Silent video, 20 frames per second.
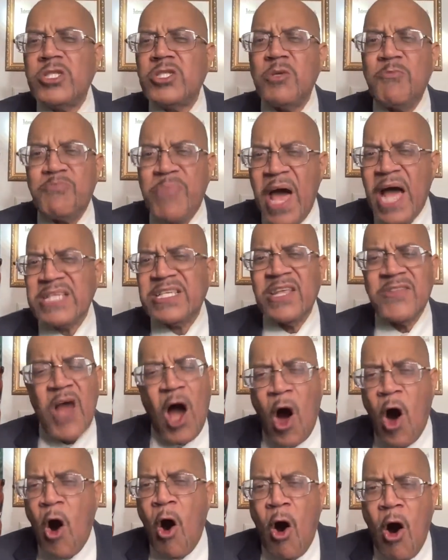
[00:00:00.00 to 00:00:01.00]
surpasseth
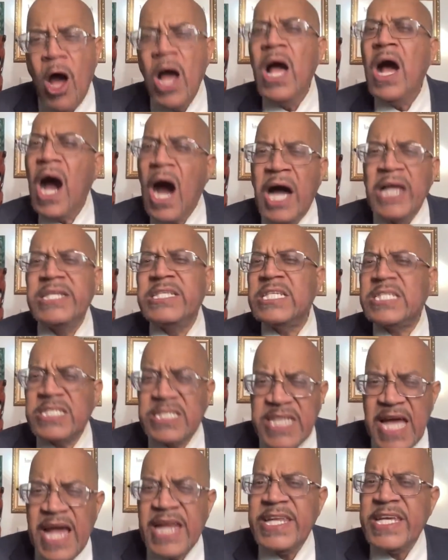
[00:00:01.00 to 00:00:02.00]
all
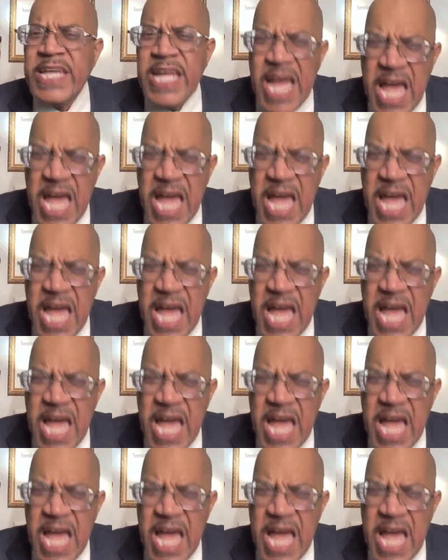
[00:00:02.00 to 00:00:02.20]
understanding.